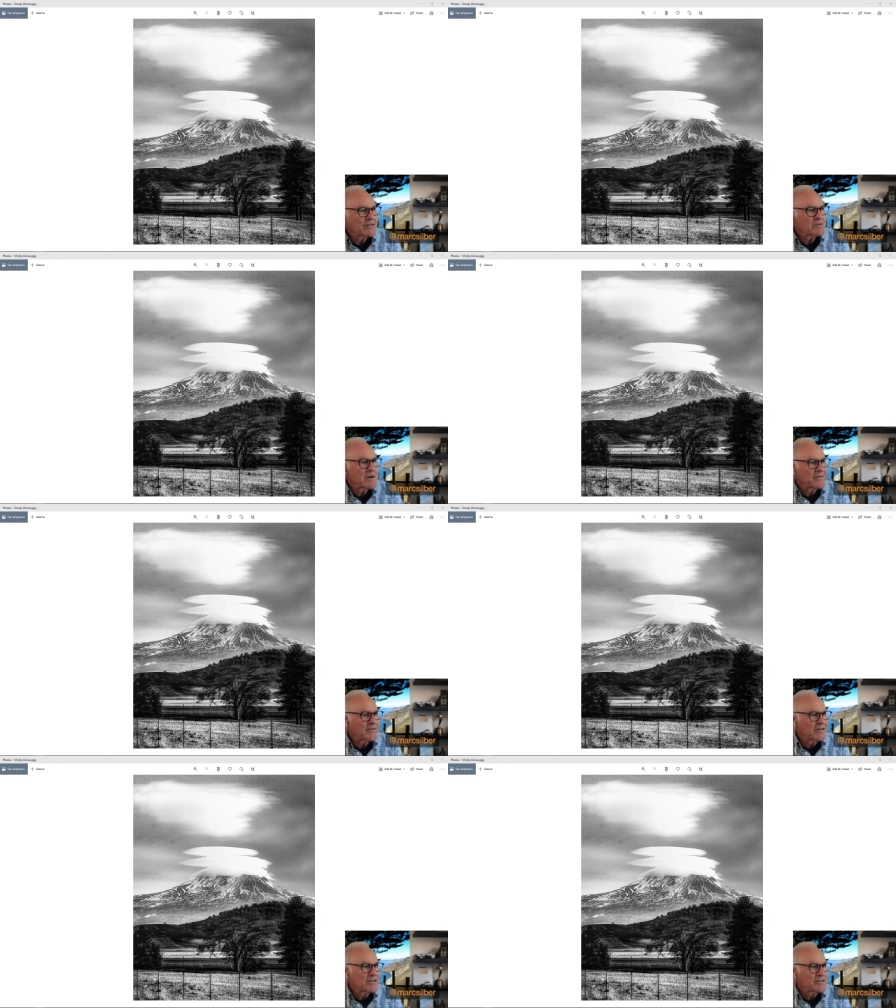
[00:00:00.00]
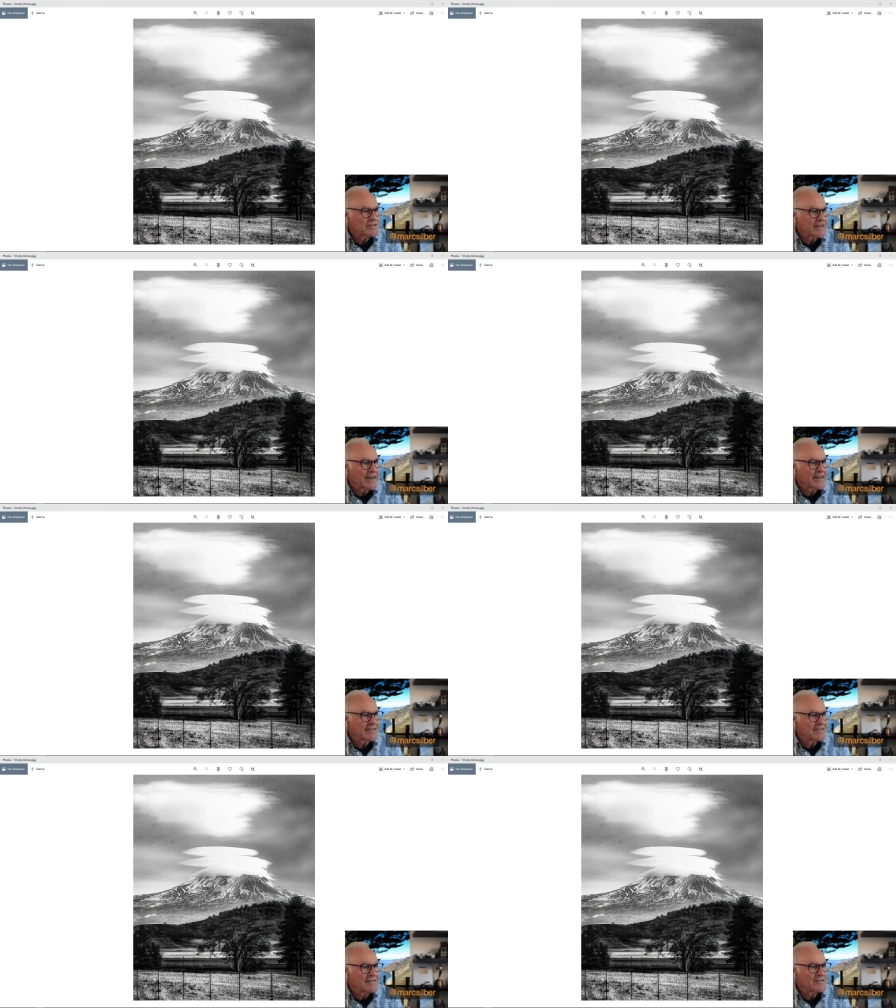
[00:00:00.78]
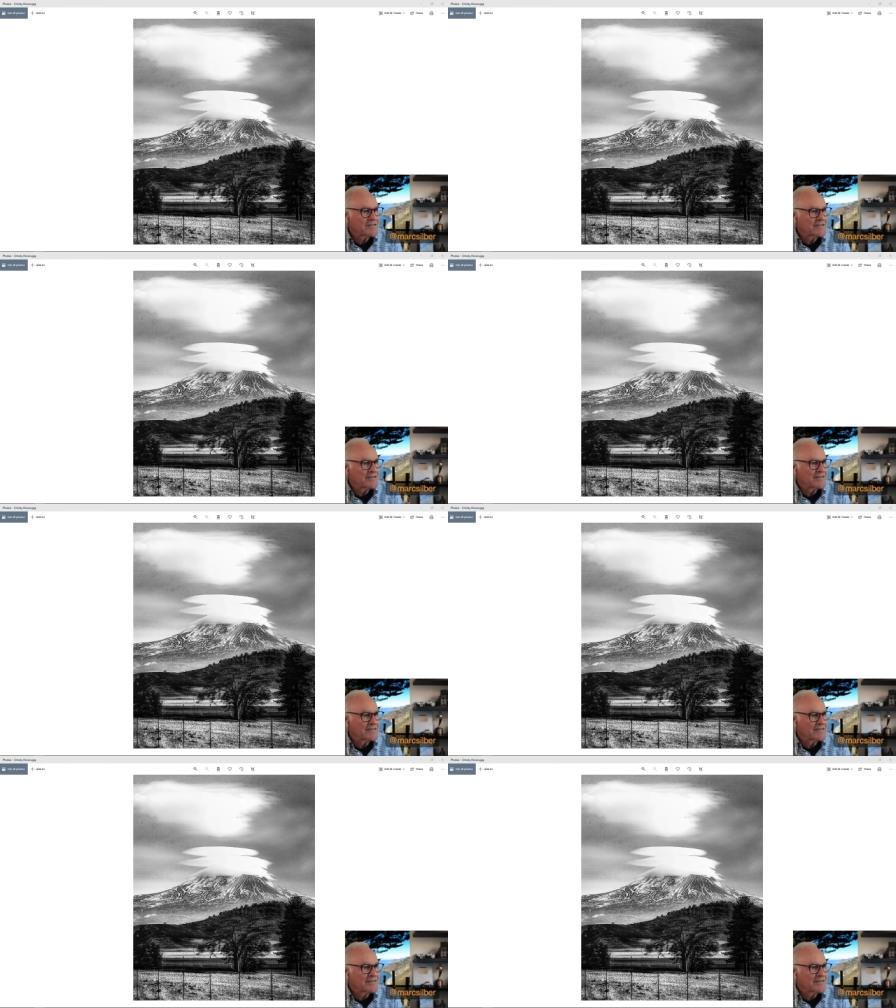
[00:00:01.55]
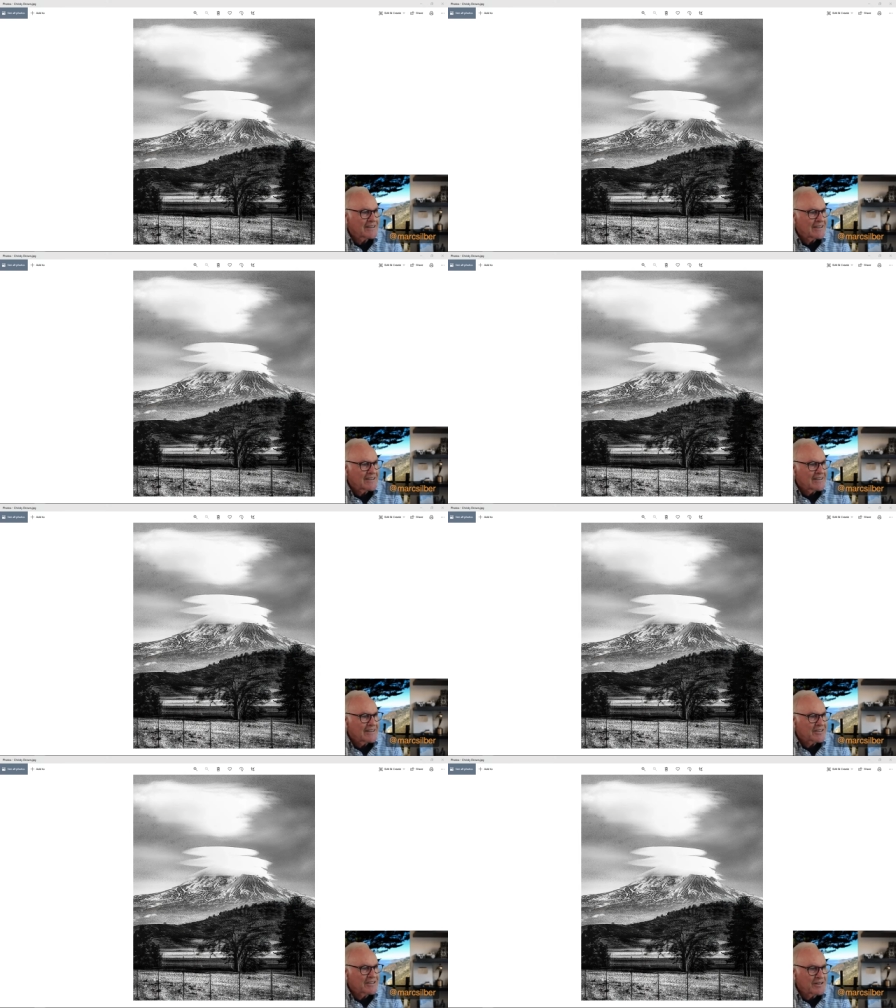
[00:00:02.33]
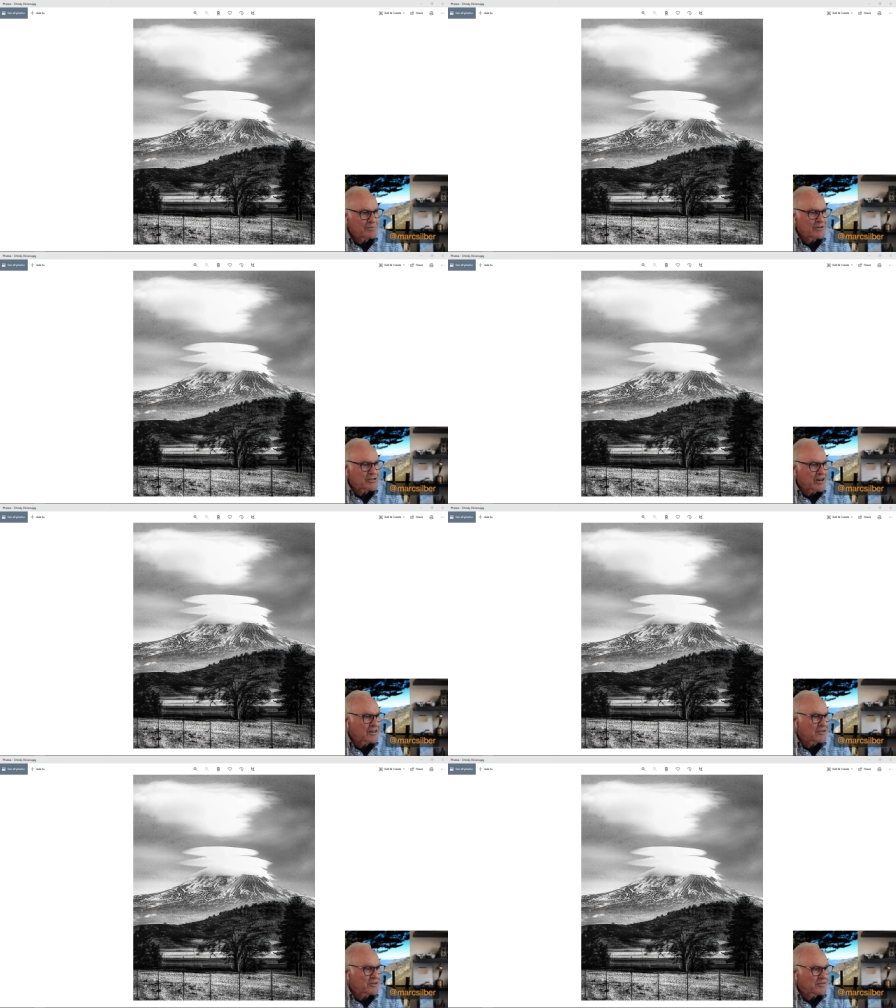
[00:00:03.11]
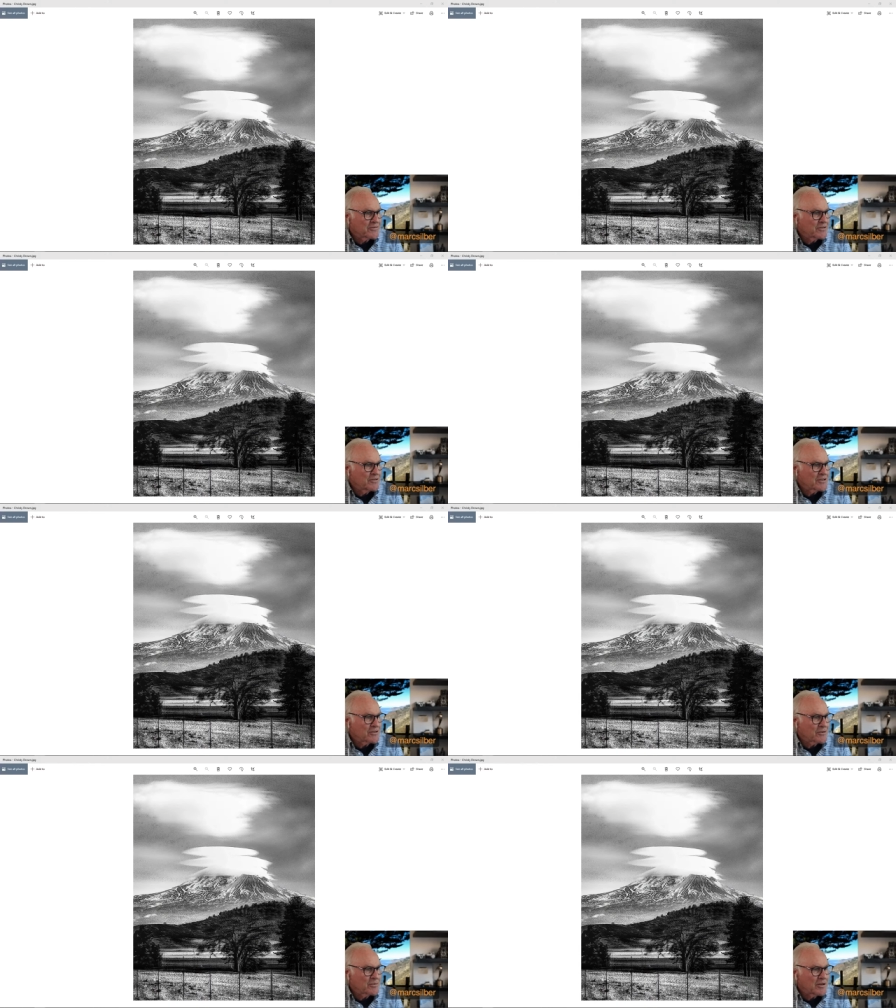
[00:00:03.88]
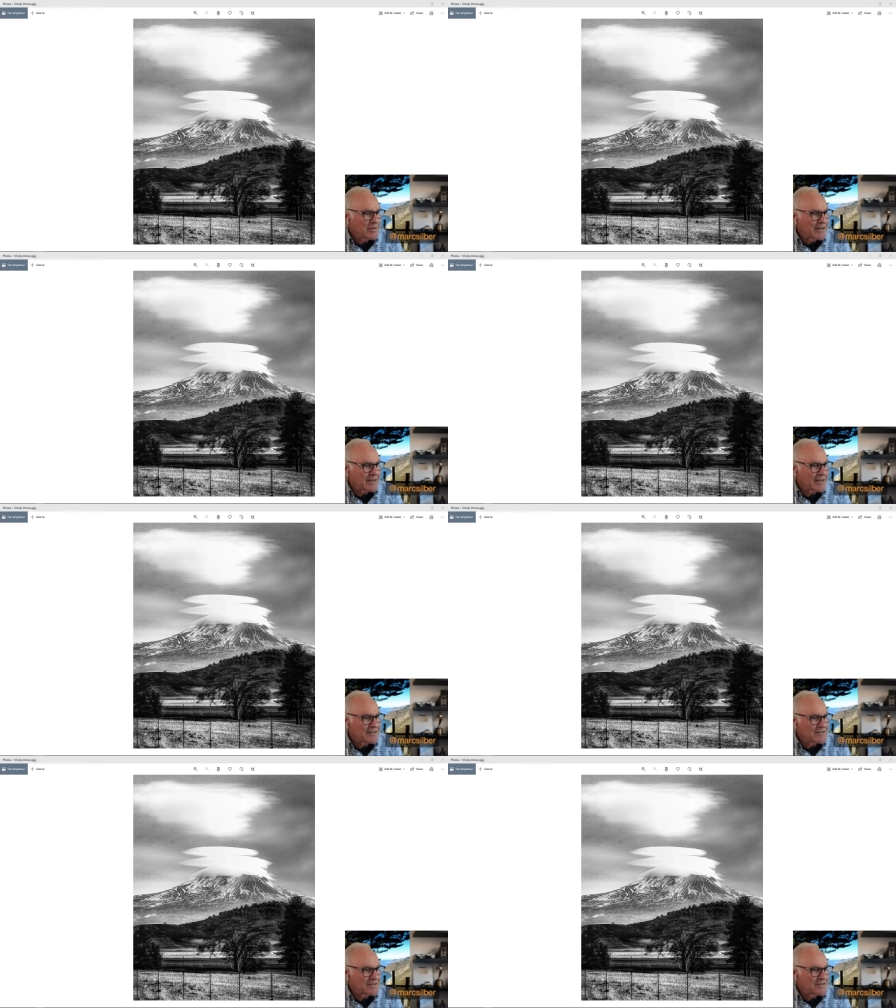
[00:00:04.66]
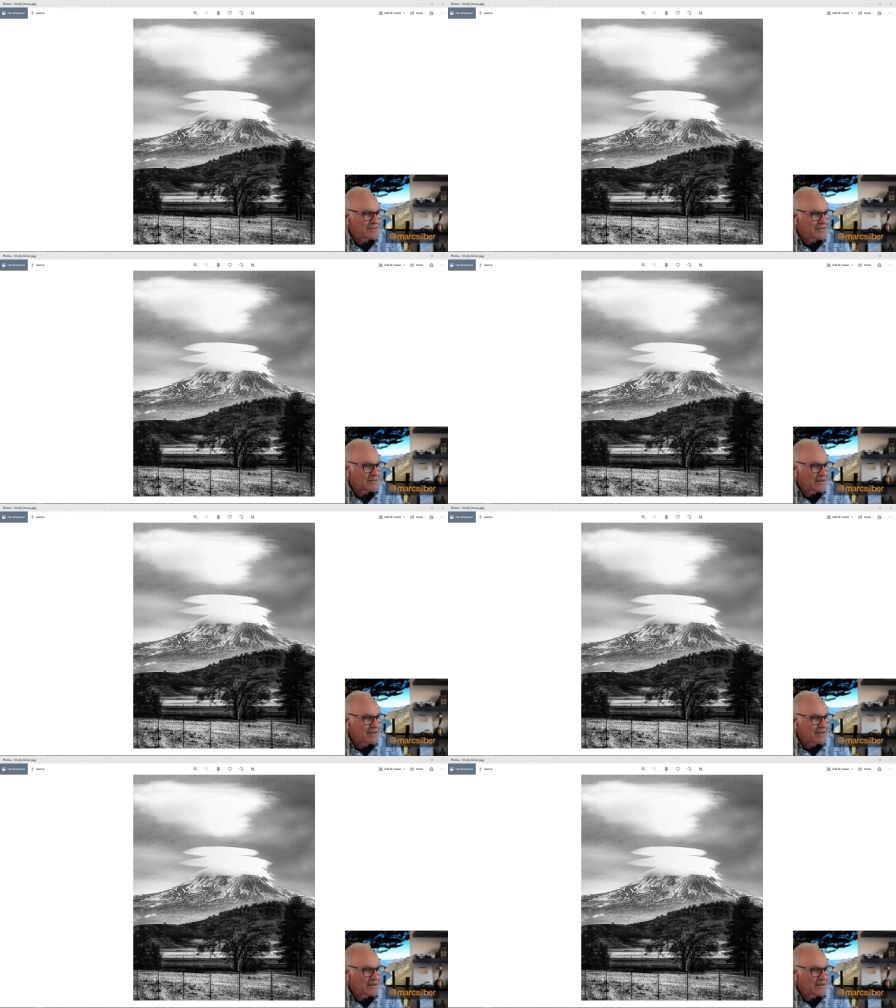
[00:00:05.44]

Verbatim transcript: That was my first like instant Kilimanjaro or Fuji would be my guesses.